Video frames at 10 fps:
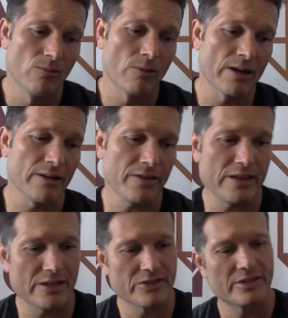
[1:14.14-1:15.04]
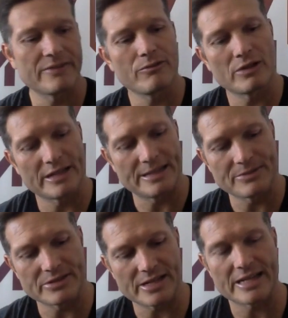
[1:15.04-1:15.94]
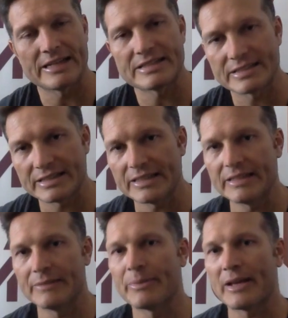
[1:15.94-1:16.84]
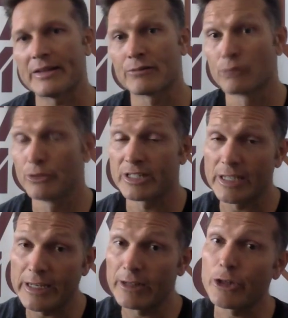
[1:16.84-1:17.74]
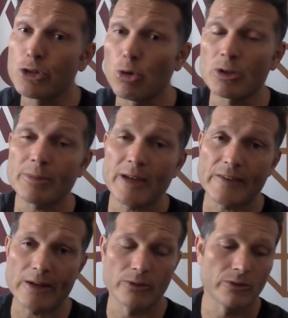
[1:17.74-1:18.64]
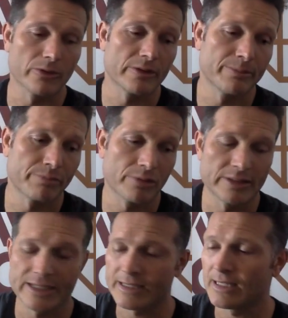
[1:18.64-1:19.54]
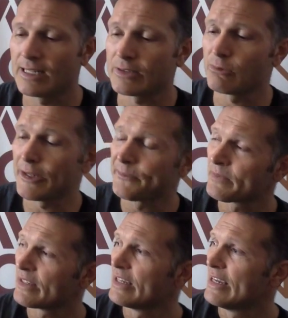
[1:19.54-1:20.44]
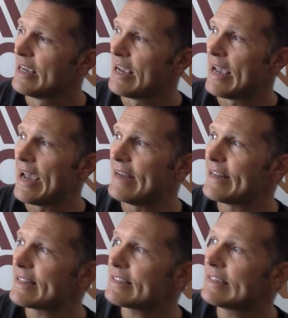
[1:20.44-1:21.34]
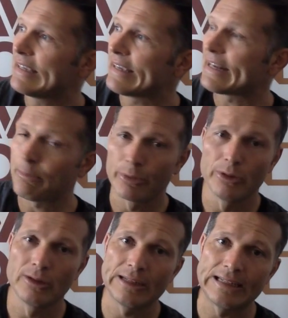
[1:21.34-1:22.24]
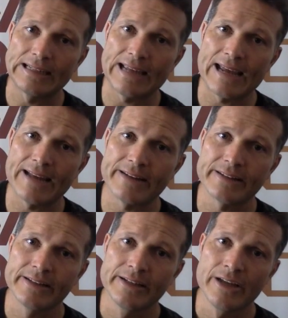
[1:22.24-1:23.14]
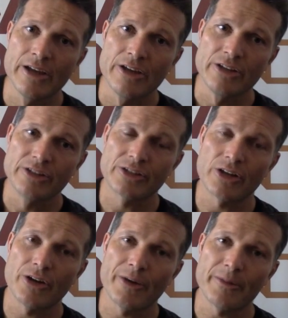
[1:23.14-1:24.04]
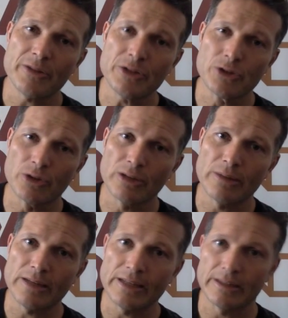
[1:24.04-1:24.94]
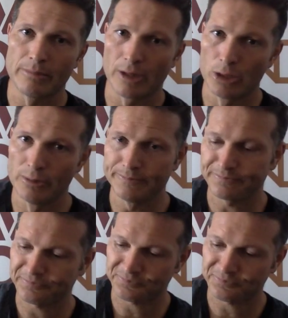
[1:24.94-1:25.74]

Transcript: one of the things that everyone keeps saying is about this routine, and I talked about that on the podcast last week, and that's get up early. And so I'm just documenting at the moment.